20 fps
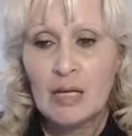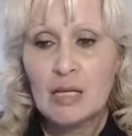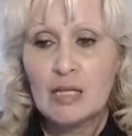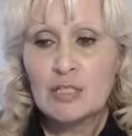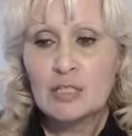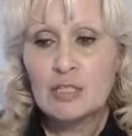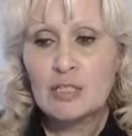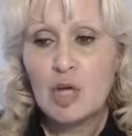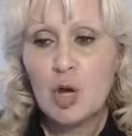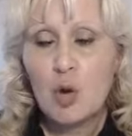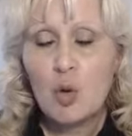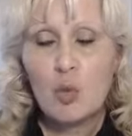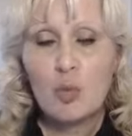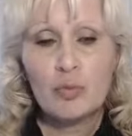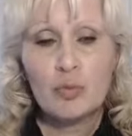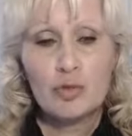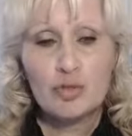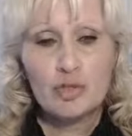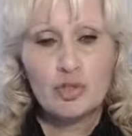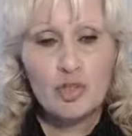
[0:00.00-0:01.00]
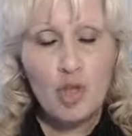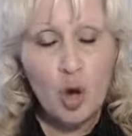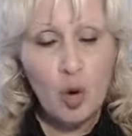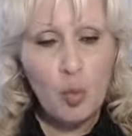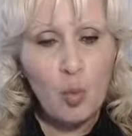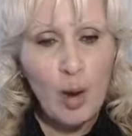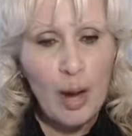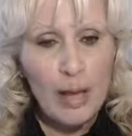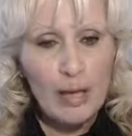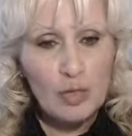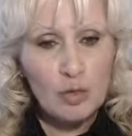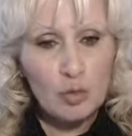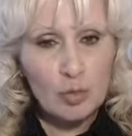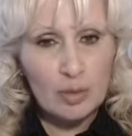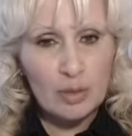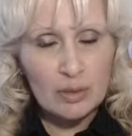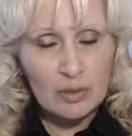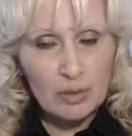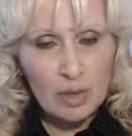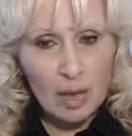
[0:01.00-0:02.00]
So there's no way you
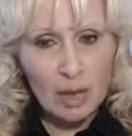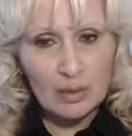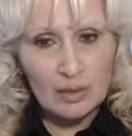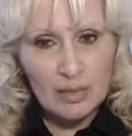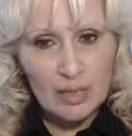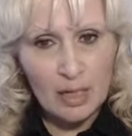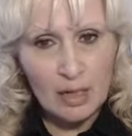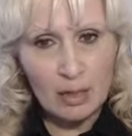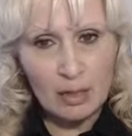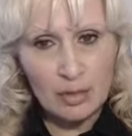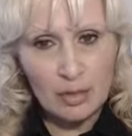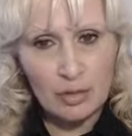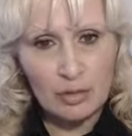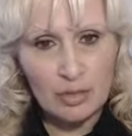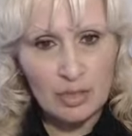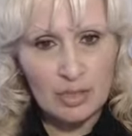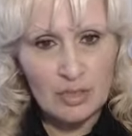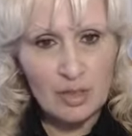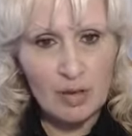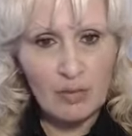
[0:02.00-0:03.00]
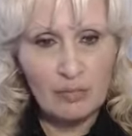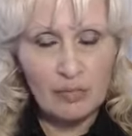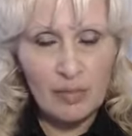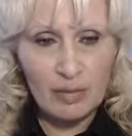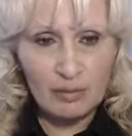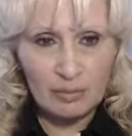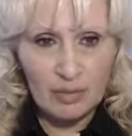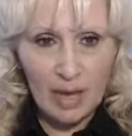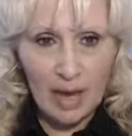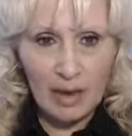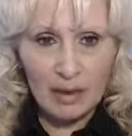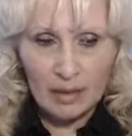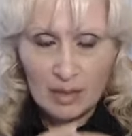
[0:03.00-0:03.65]
cannot tell yourself that that